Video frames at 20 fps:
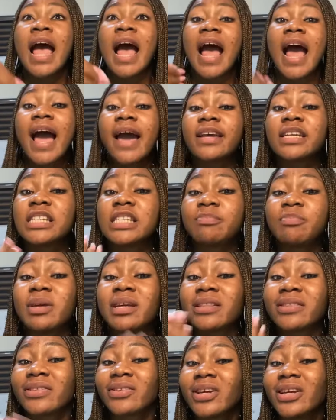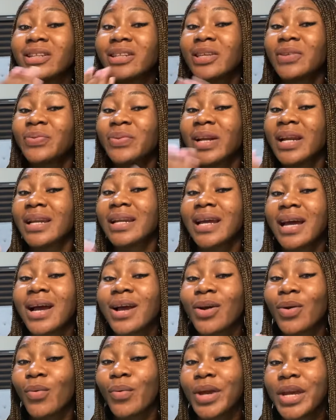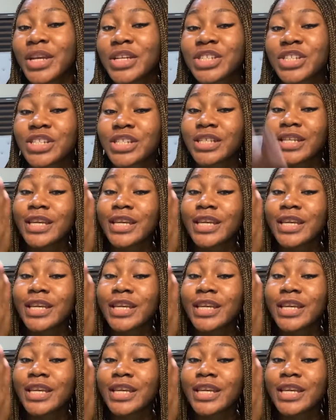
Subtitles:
I speak three different languages: